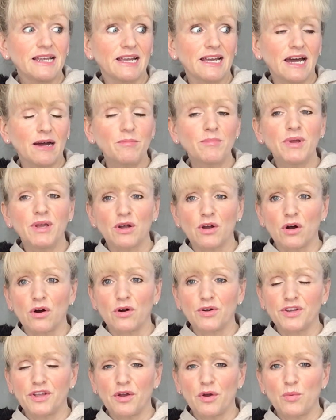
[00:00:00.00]
it can be a
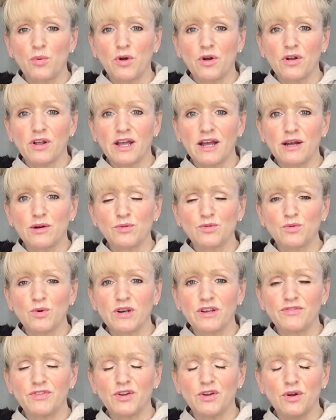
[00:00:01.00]
cardio workout as well
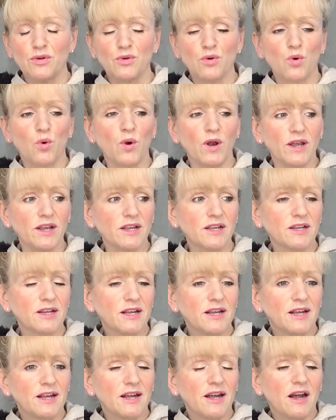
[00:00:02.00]
if you go quick.
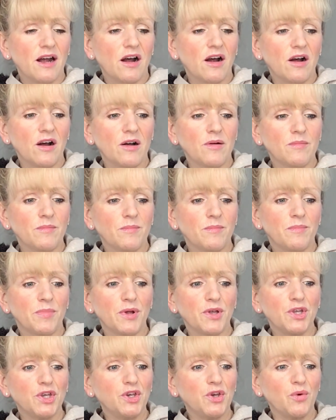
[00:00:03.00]

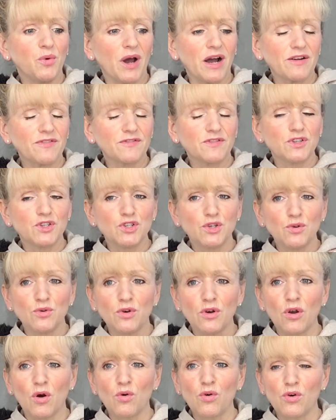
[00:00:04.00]
But you have to do
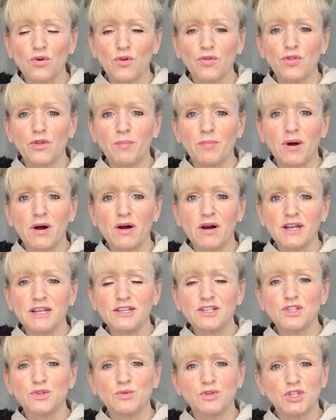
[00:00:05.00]
longer on the
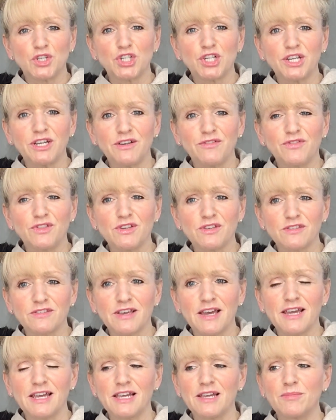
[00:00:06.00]
bike to achieve the
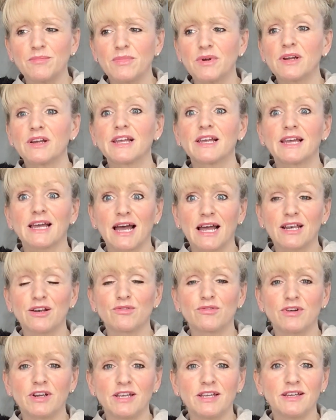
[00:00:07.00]
same
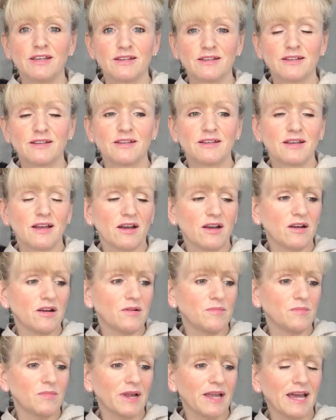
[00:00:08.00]
calorie
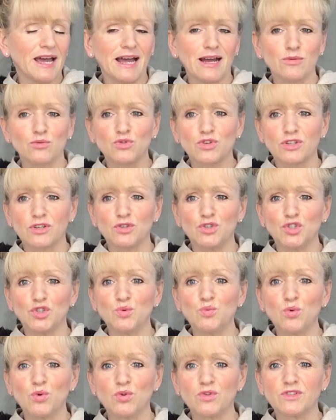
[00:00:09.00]
count as
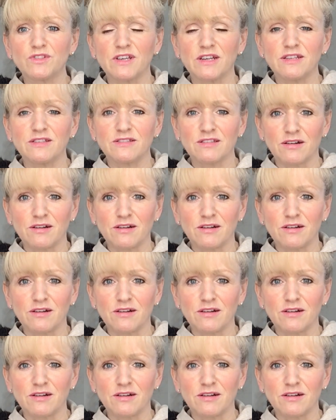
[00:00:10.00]
you would, say,